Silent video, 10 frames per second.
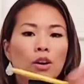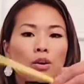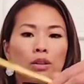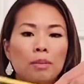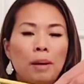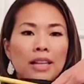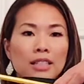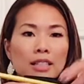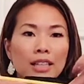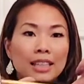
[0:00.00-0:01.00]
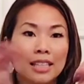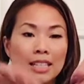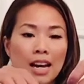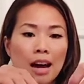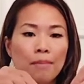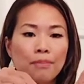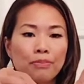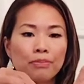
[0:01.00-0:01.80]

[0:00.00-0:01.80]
Hold the pencil at the top